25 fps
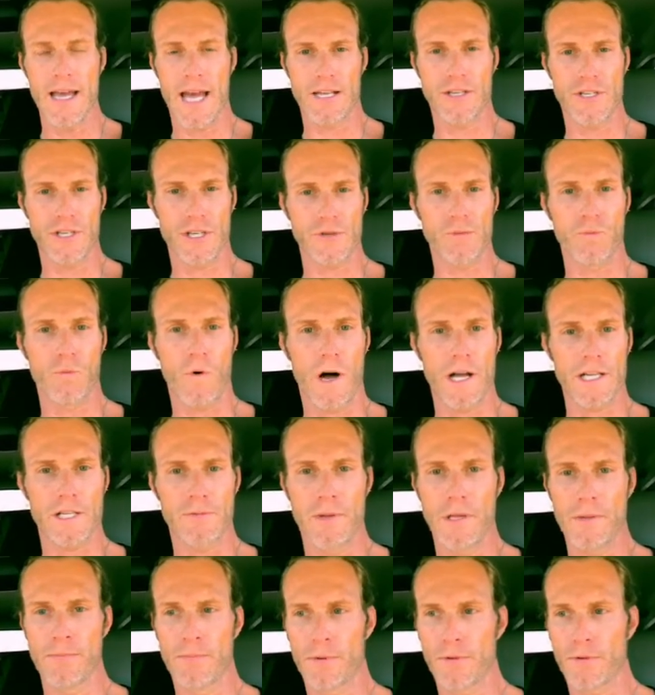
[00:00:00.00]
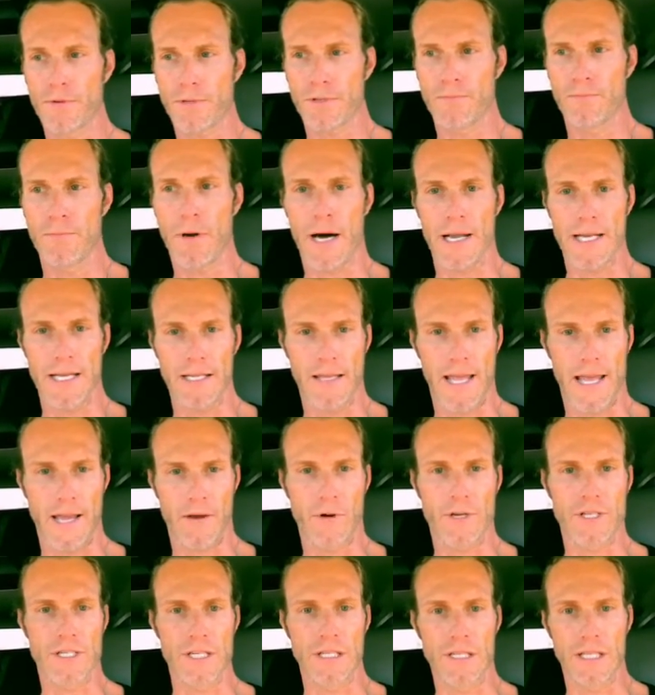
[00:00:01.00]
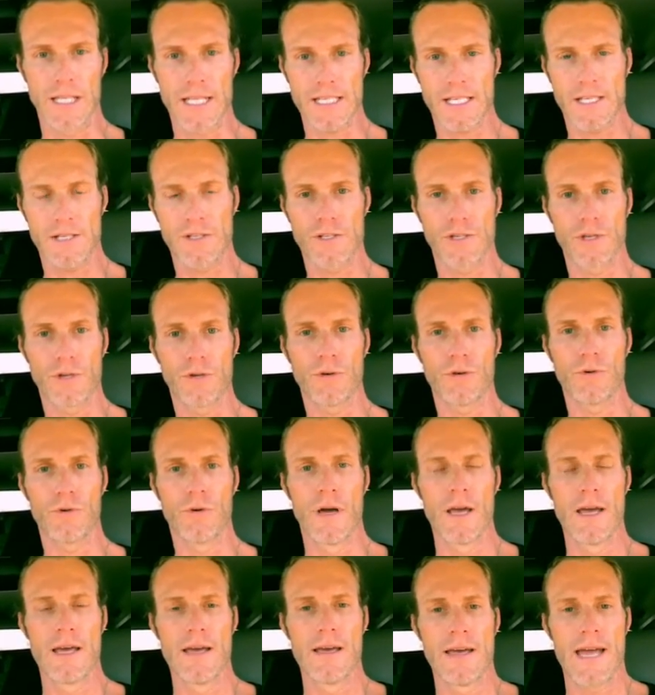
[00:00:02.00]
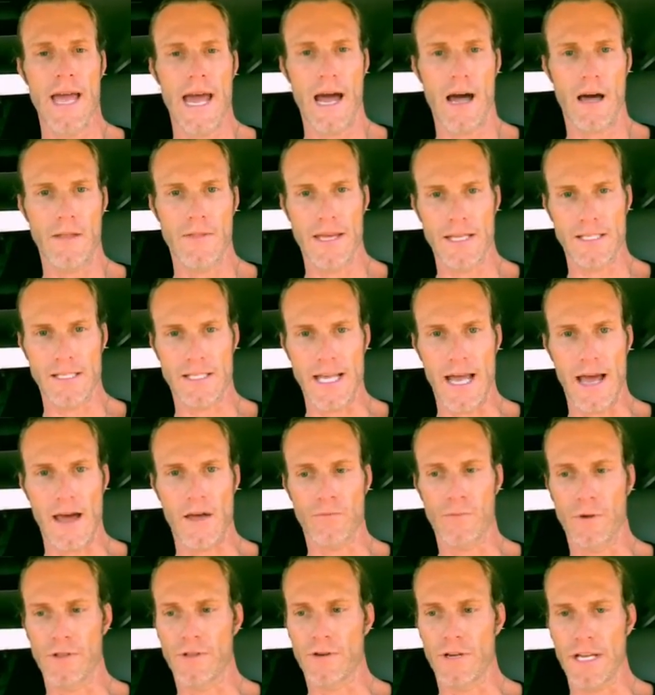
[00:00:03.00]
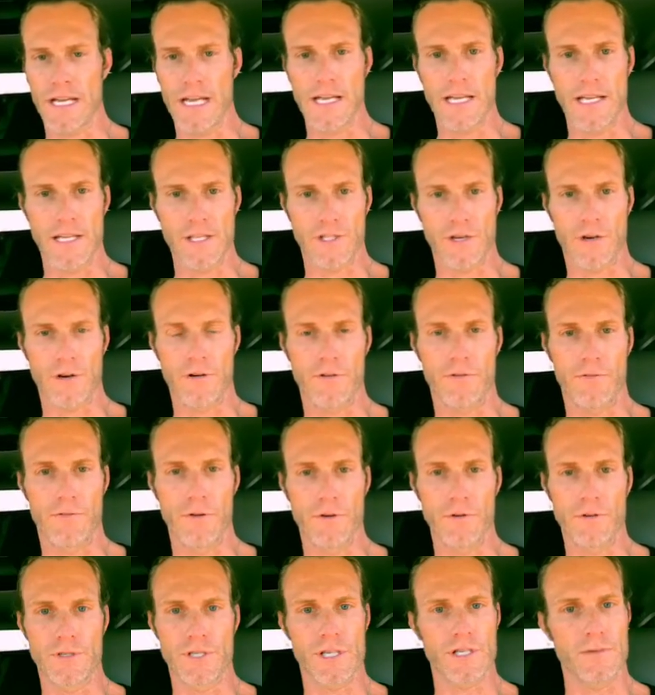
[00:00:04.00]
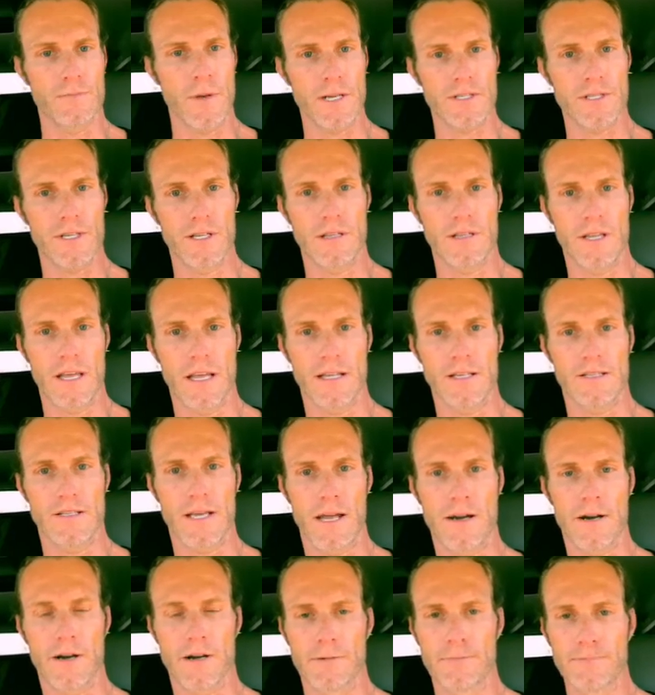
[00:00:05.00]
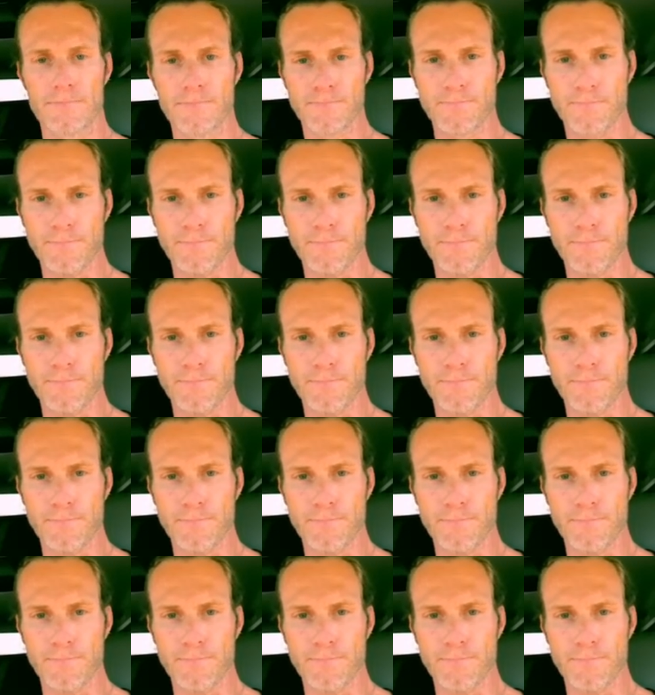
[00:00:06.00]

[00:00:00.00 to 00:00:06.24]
and just watch people's body language and listen to how they sound when they're eating certain foods, especially things that are